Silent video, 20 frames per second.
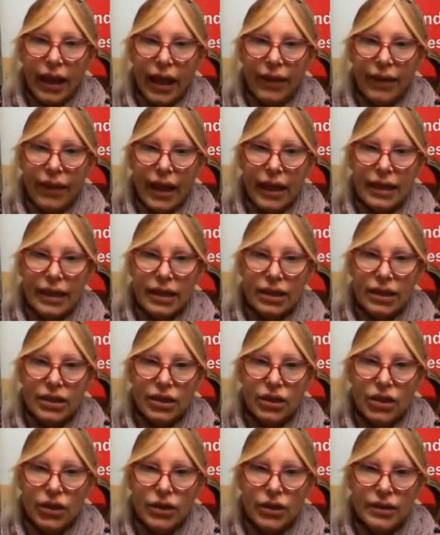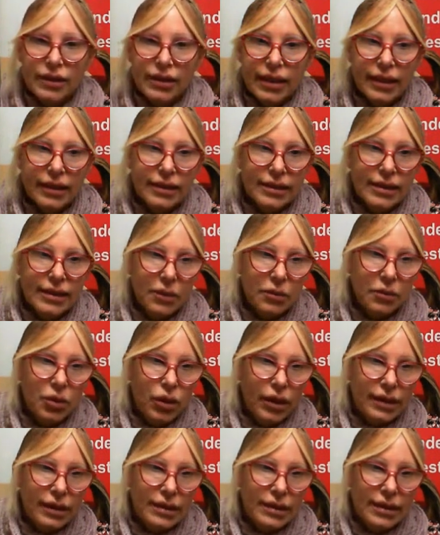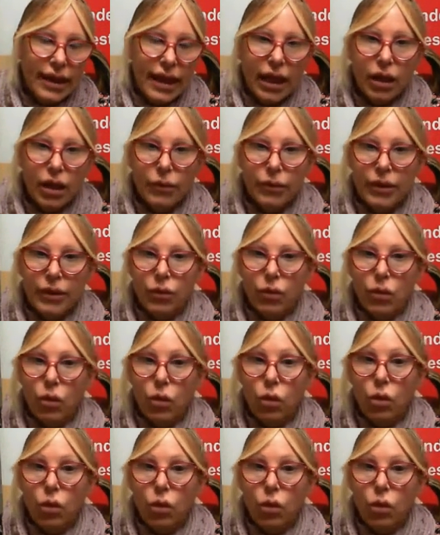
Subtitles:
And they need to use these subpoints to help them.